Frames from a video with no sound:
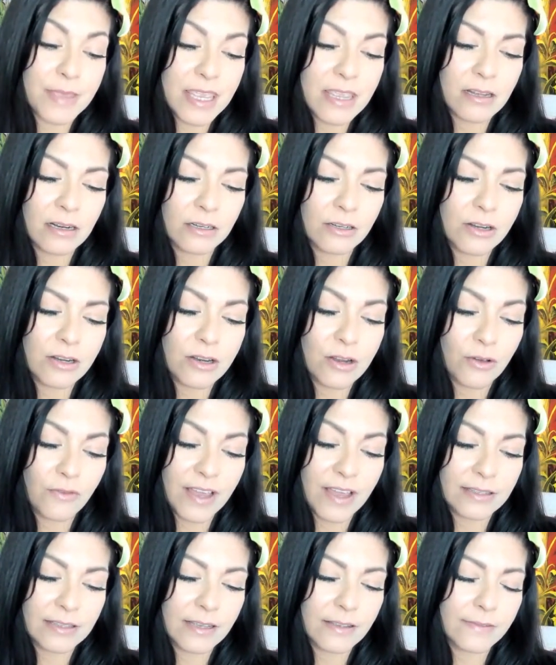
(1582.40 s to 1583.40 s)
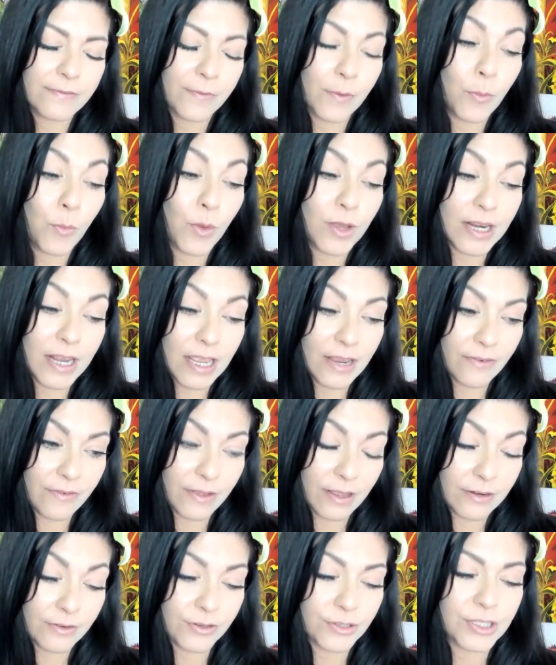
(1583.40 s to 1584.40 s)
be on a novela, from what I
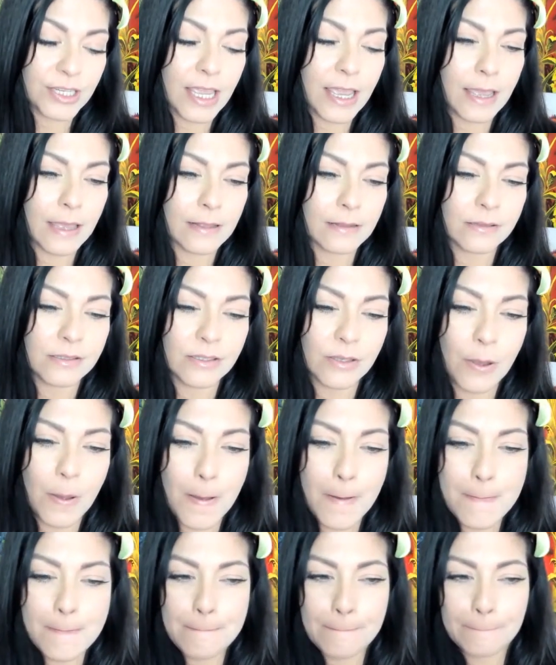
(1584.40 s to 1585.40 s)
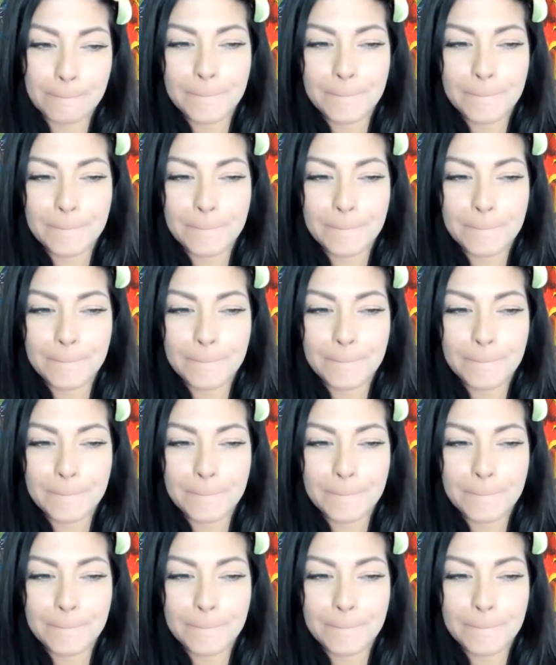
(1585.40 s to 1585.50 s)
understand. So